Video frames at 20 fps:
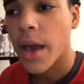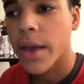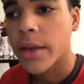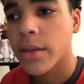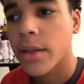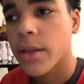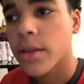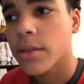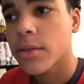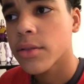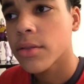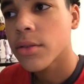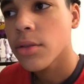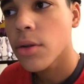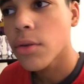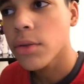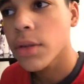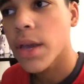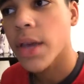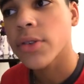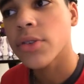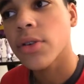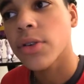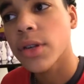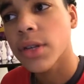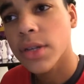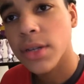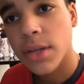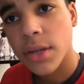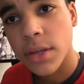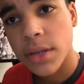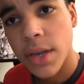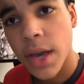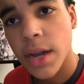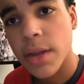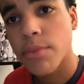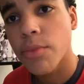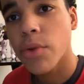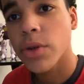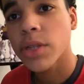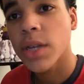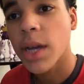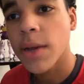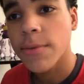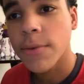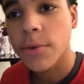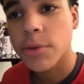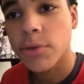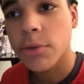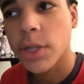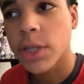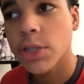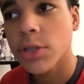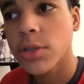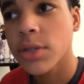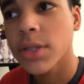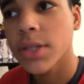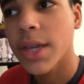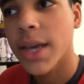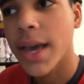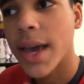and then slowly I started getting more Time Force Rangers,